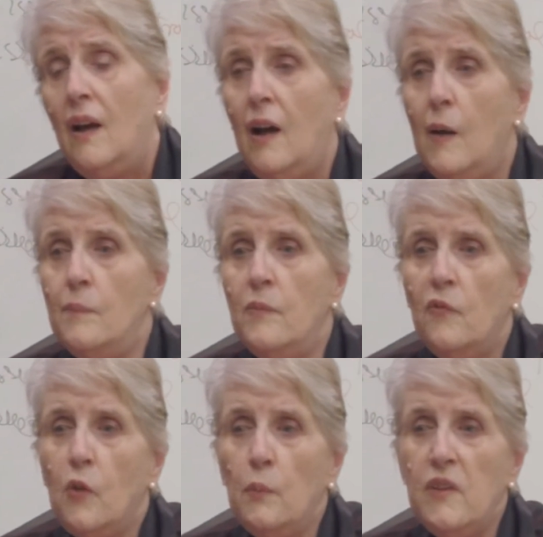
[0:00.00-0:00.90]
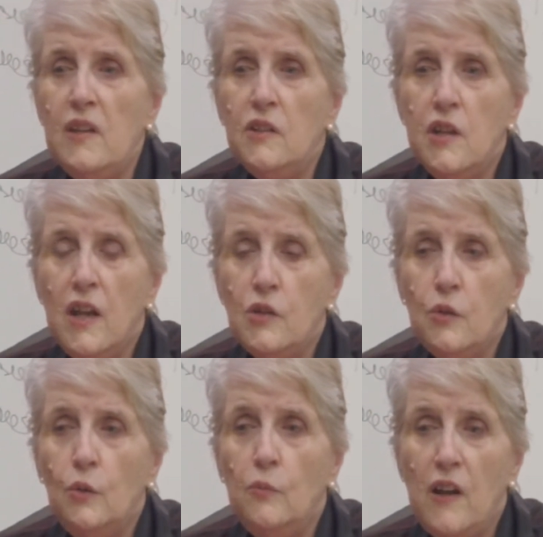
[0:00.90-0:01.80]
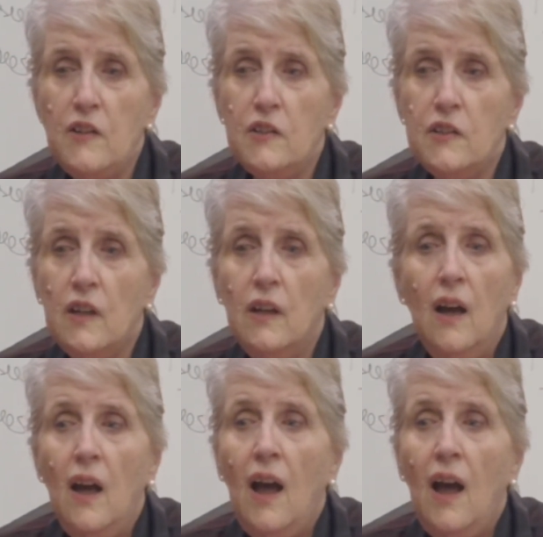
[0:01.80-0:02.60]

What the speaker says: from the international register